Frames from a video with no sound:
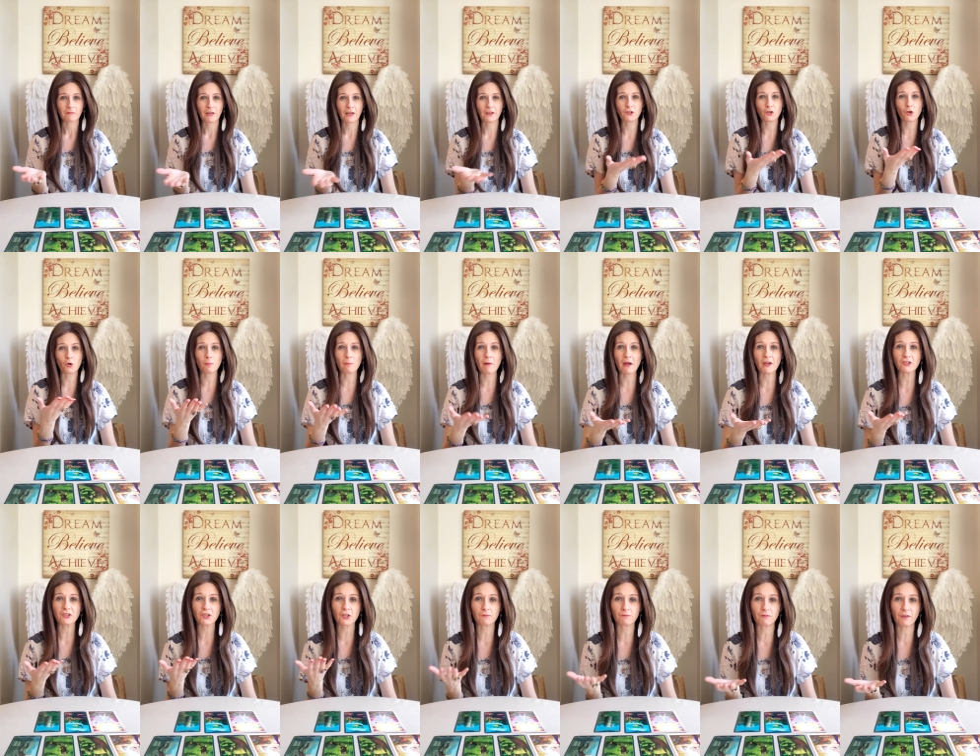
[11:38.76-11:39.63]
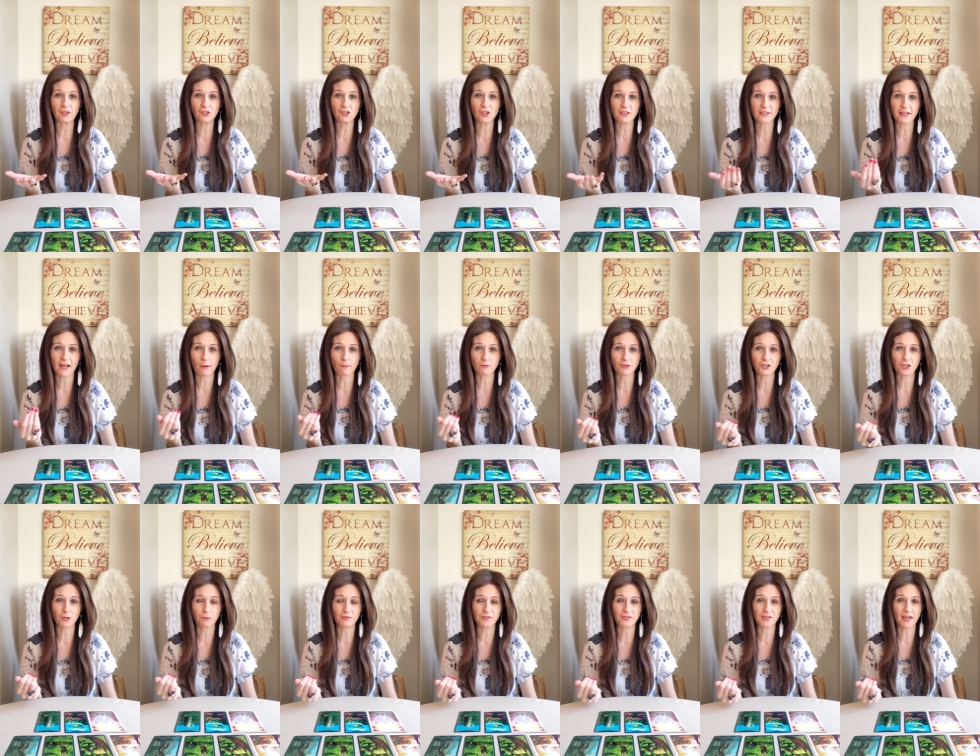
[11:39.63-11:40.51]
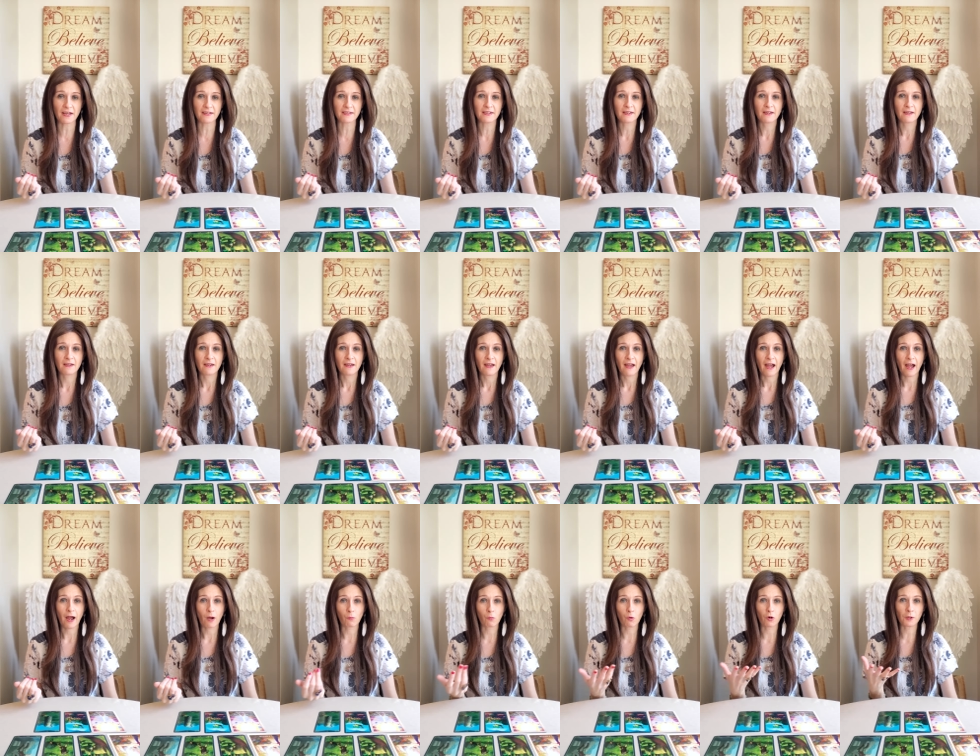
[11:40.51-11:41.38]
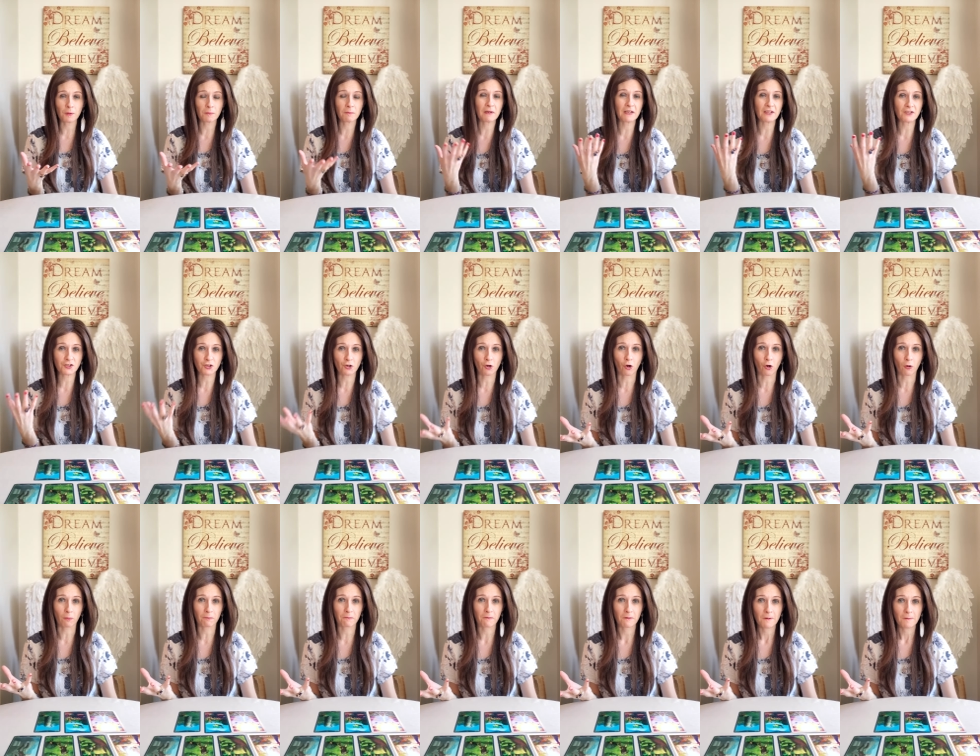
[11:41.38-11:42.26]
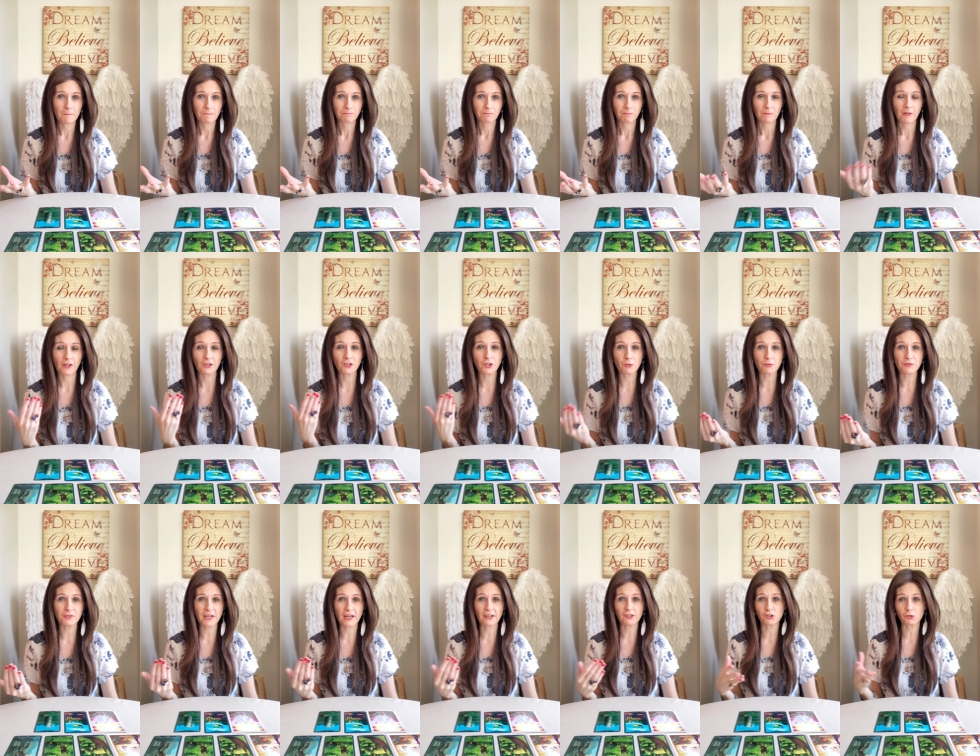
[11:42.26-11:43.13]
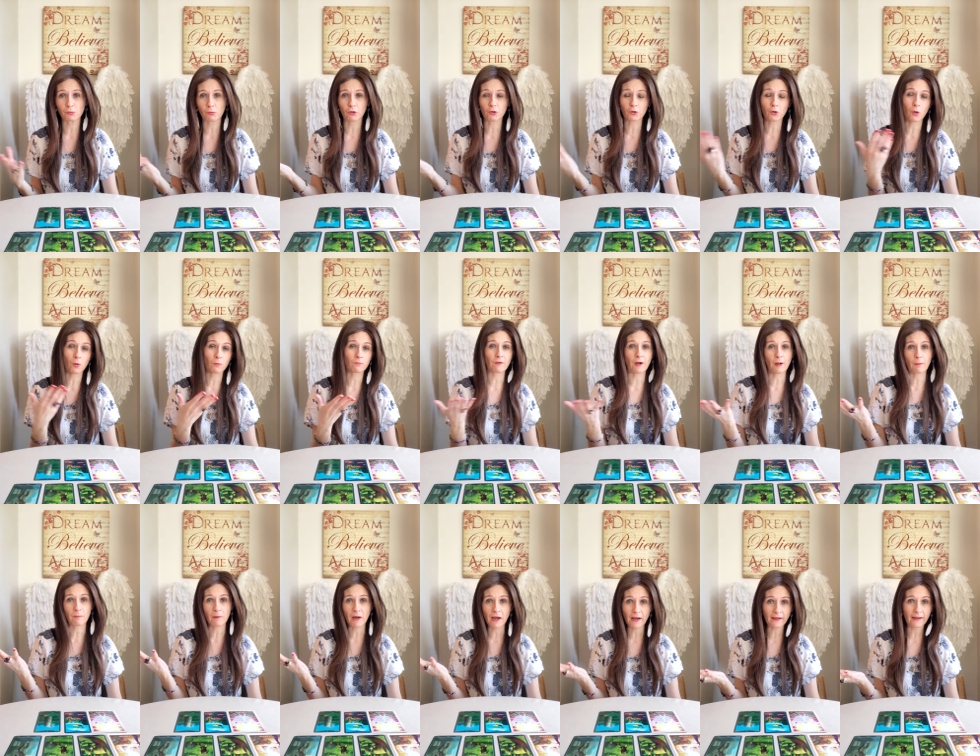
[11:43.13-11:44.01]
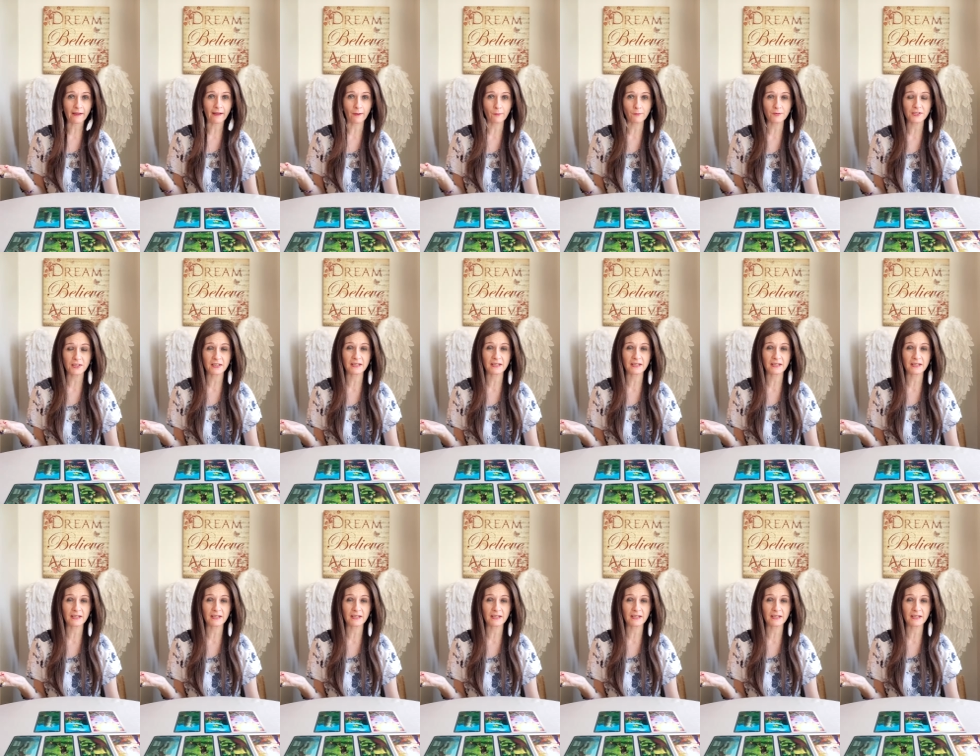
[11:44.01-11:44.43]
and your masculine reaches out to you and says, I want to meet up, and you say, Do you want to come round my house?